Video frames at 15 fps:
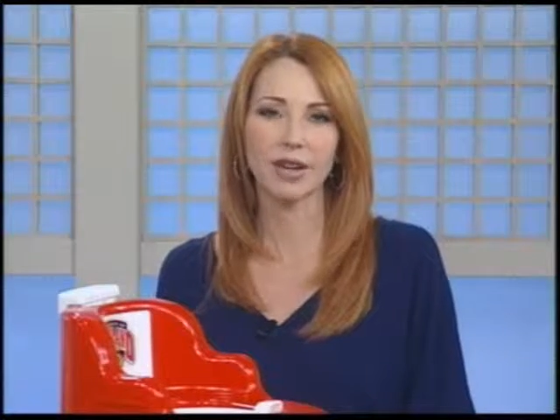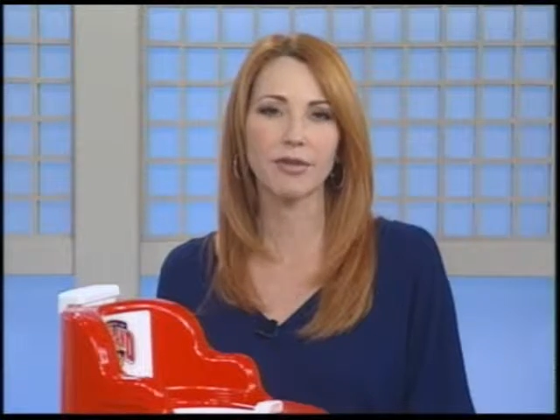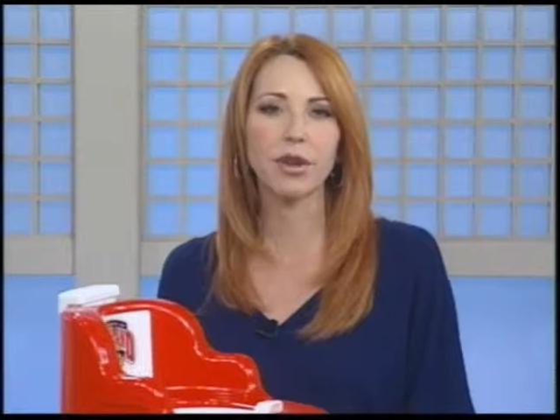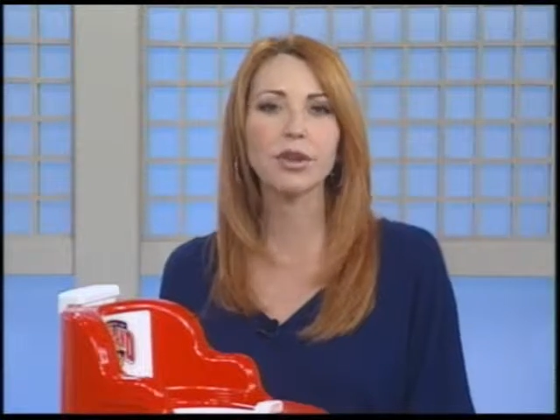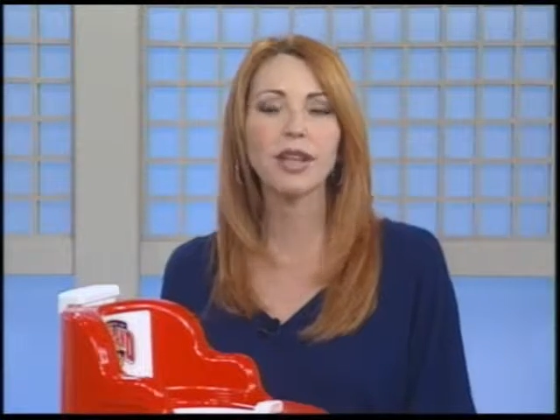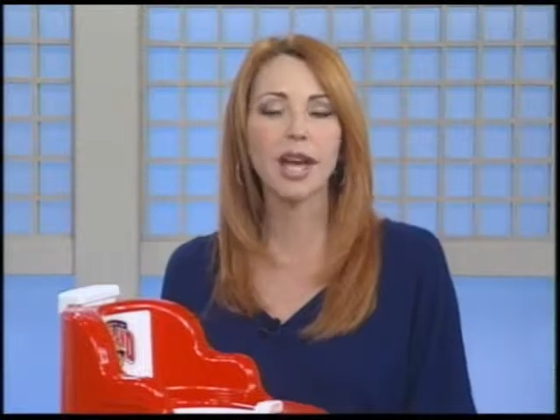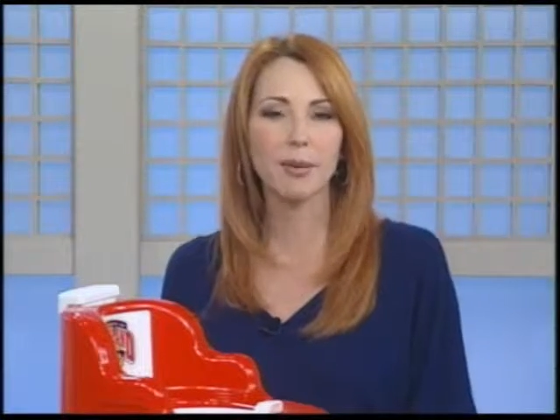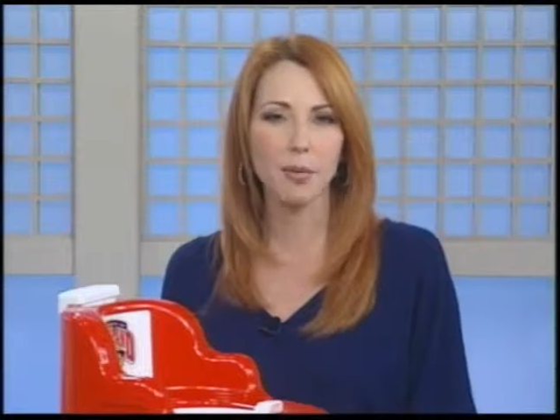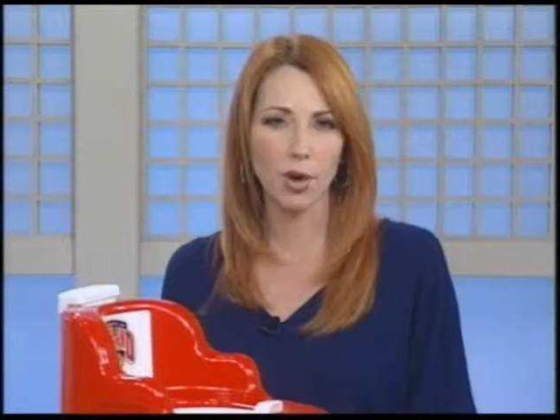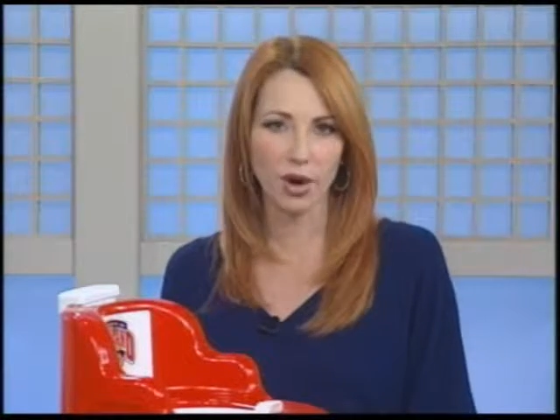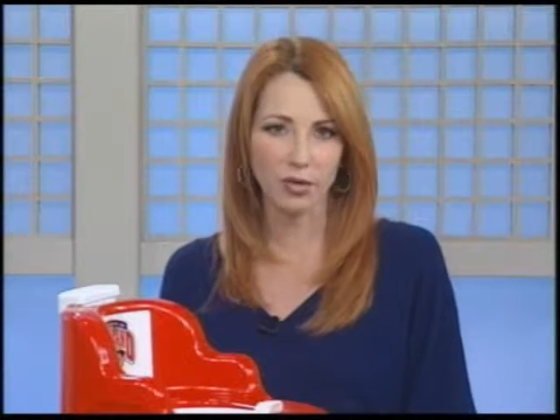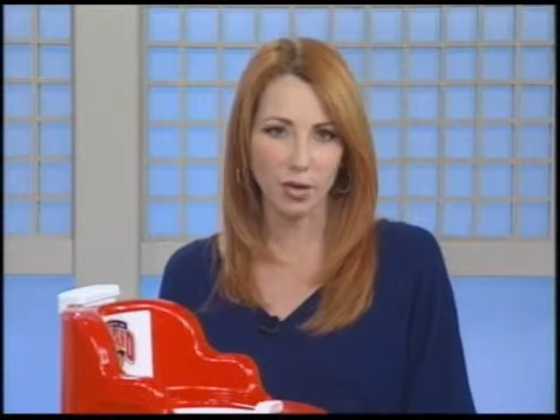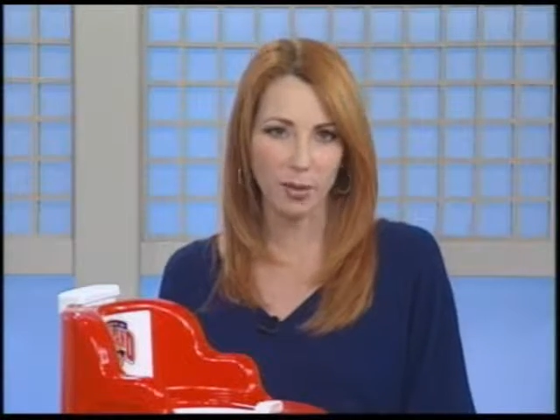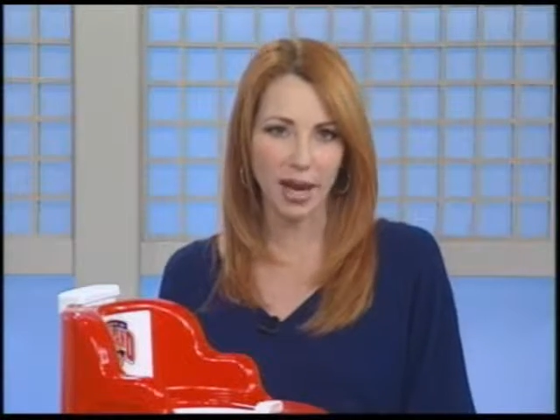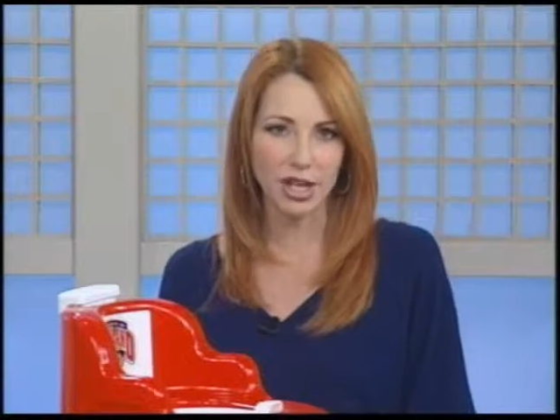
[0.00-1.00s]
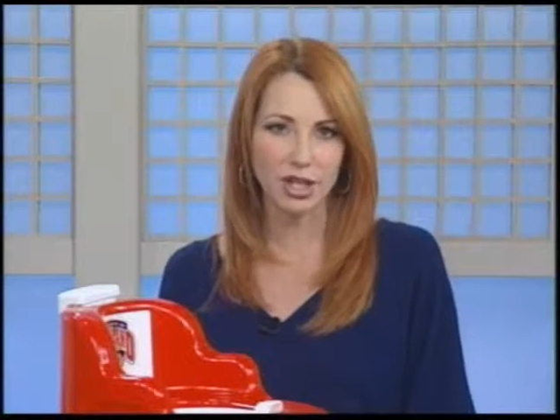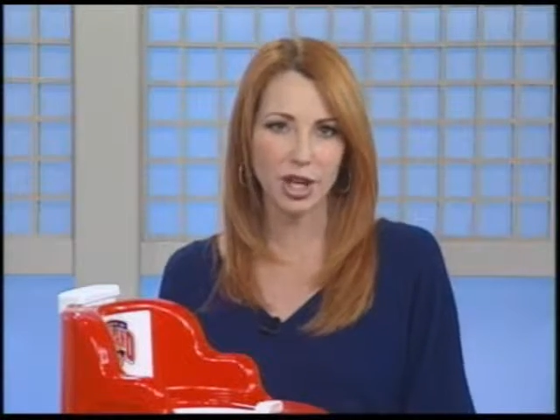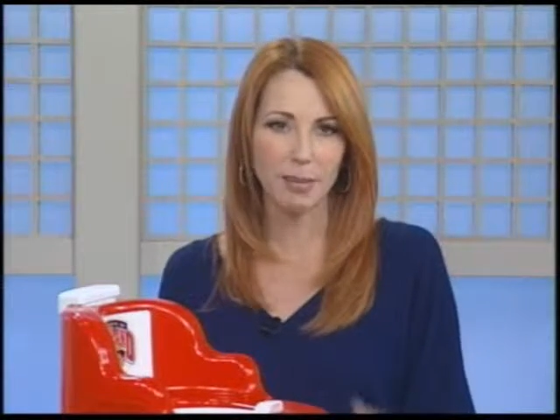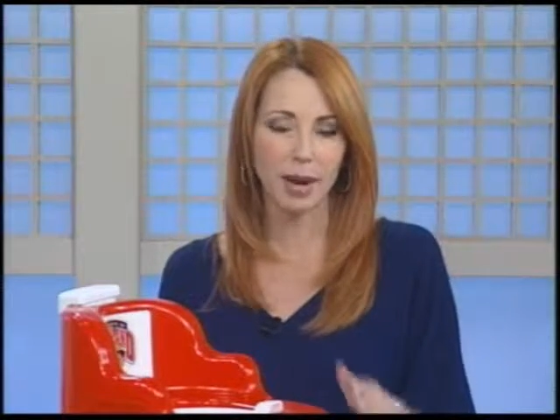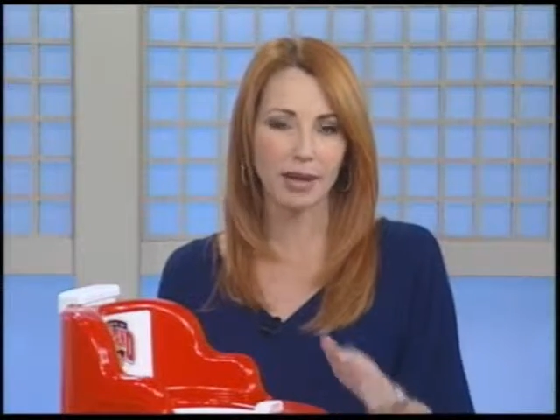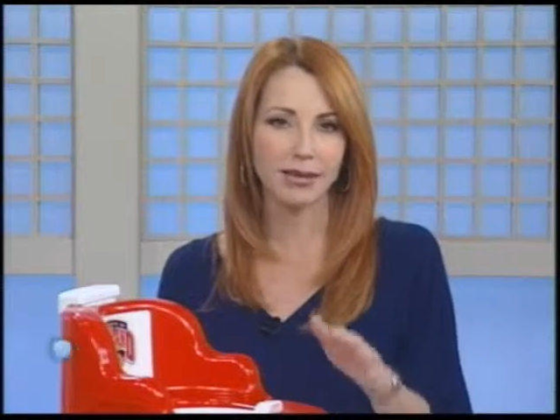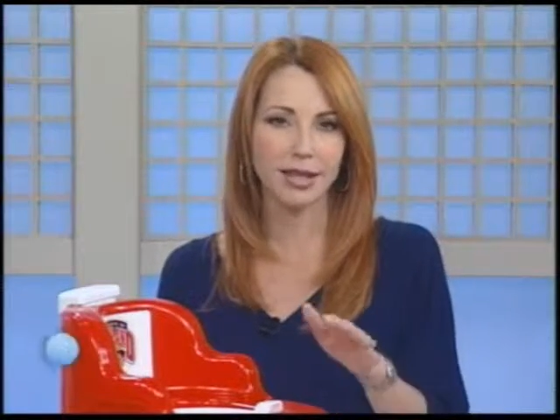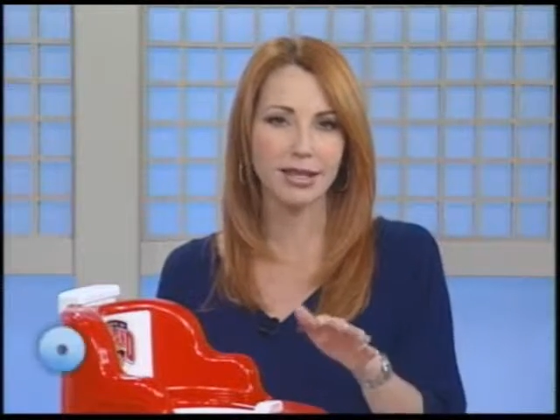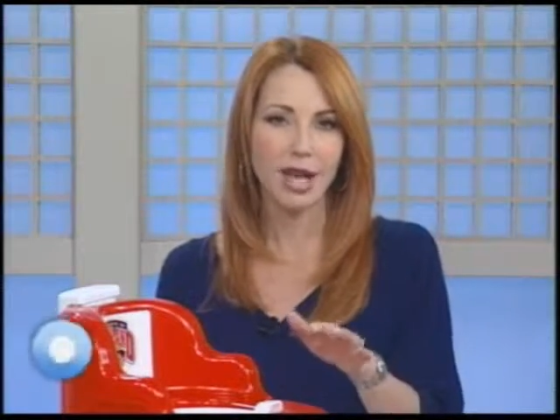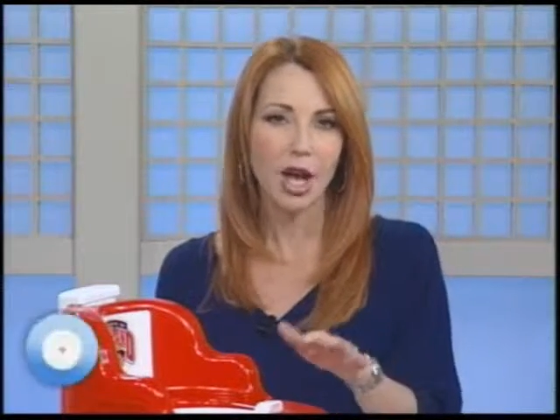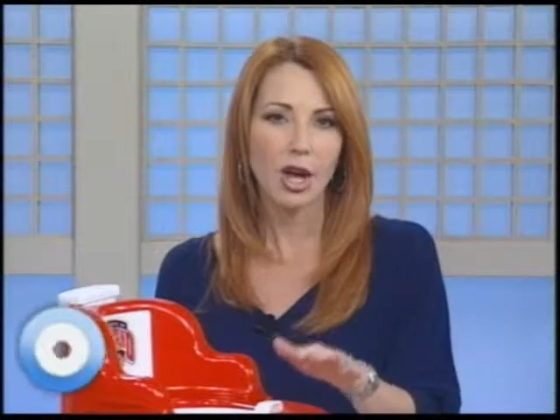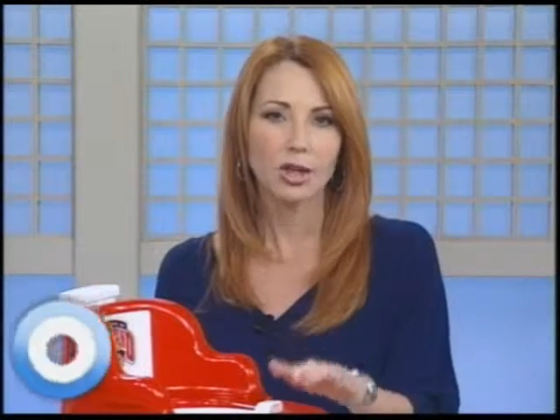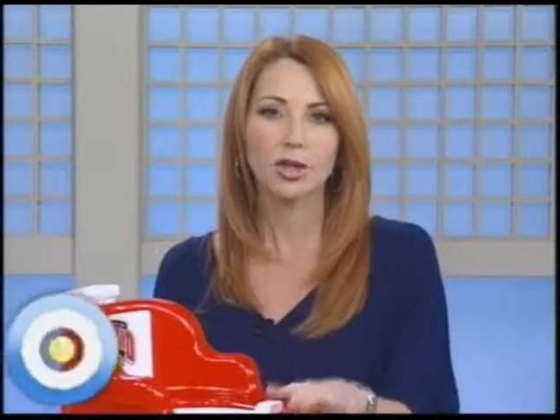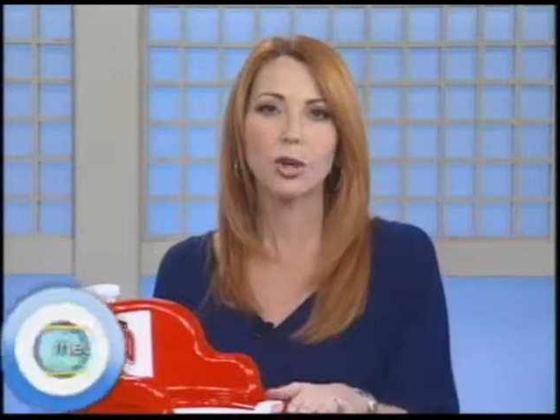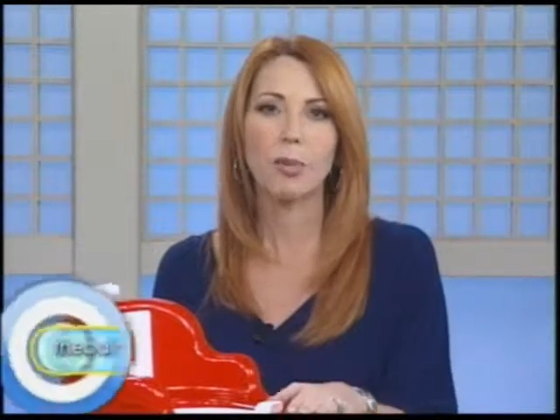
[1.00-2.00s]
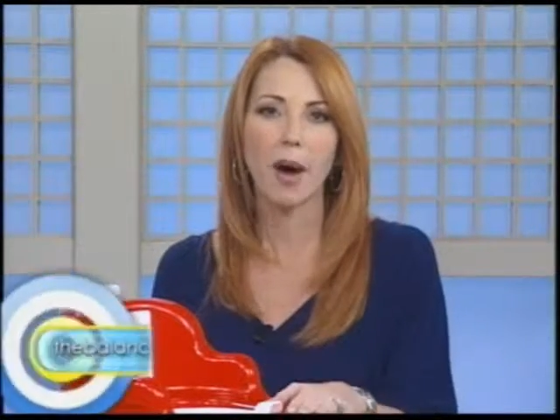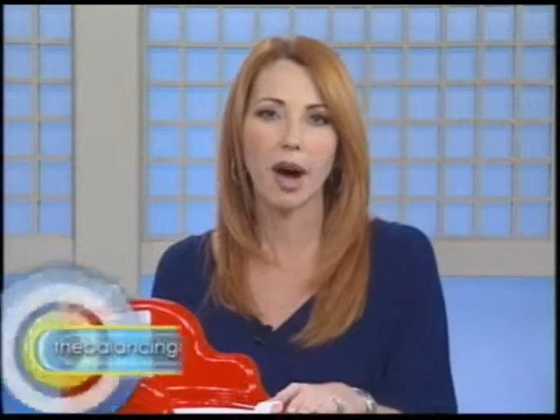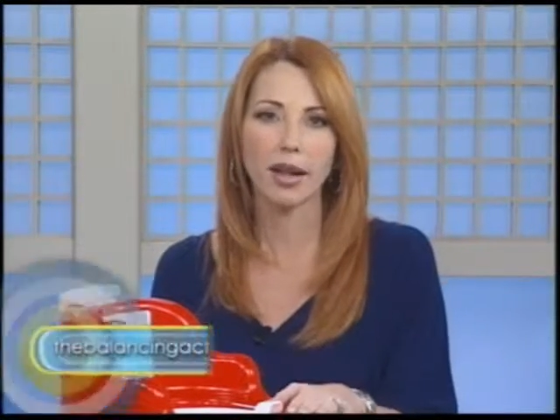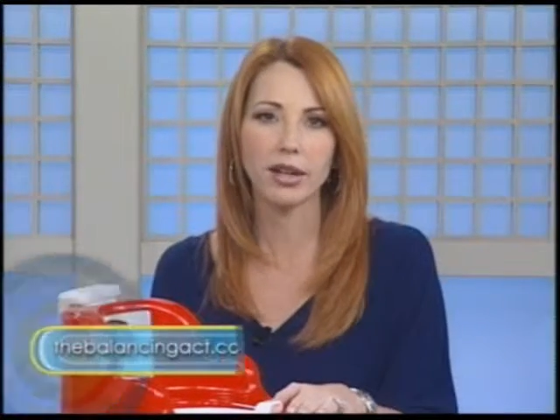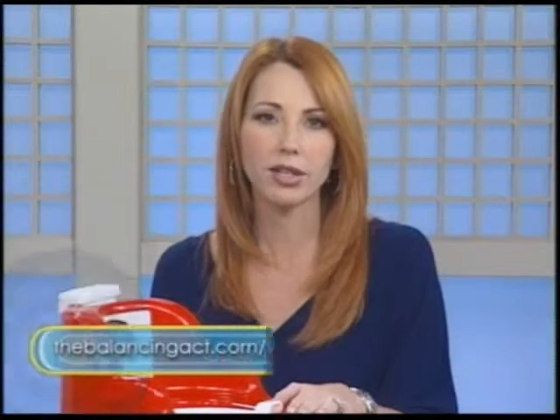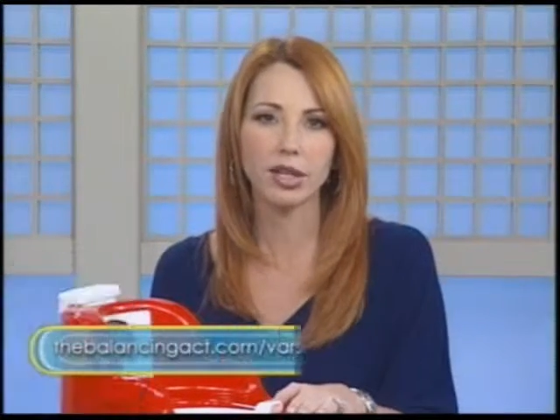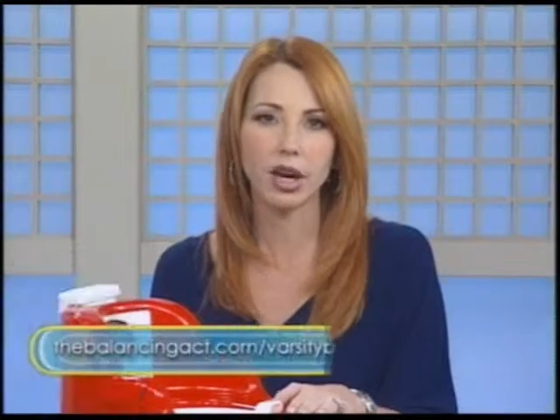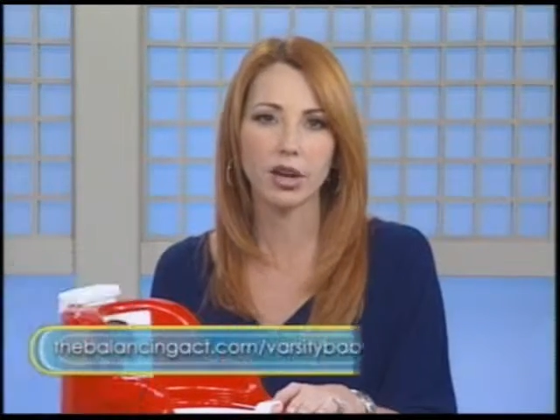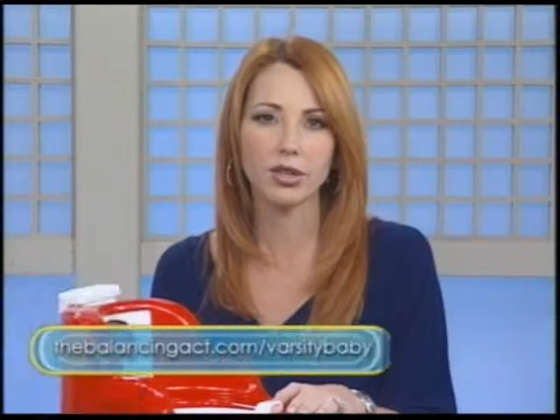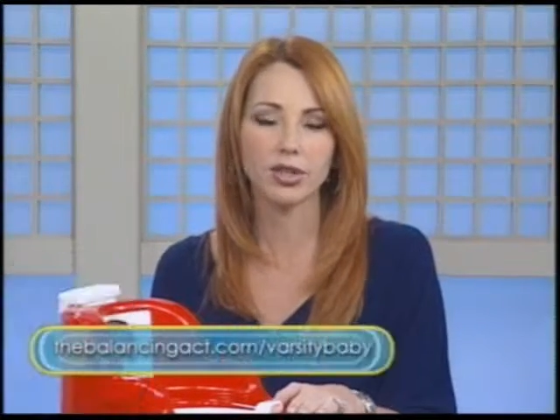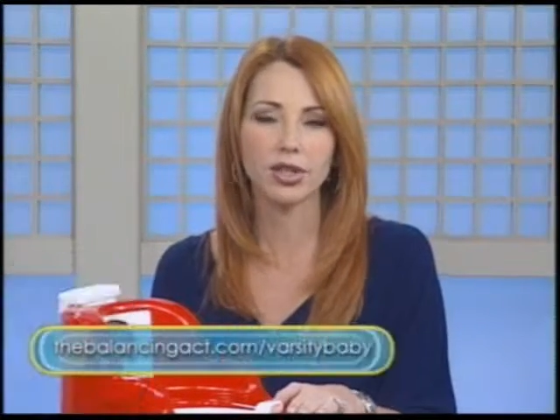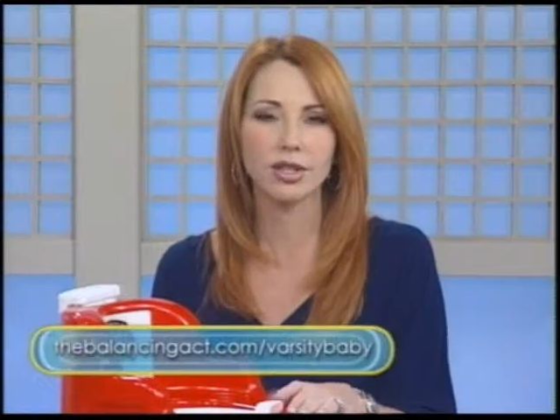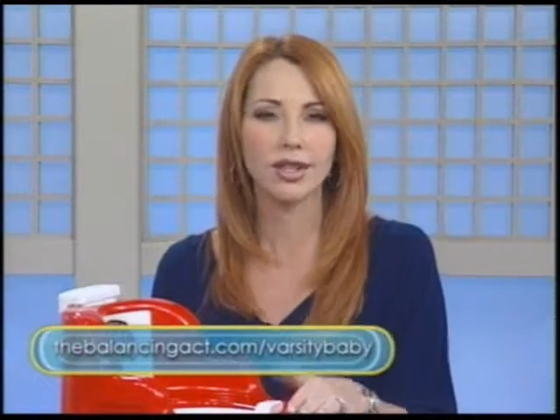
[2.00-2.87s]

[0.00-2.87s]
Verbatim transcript: If you'd like more information about these two potty chairs,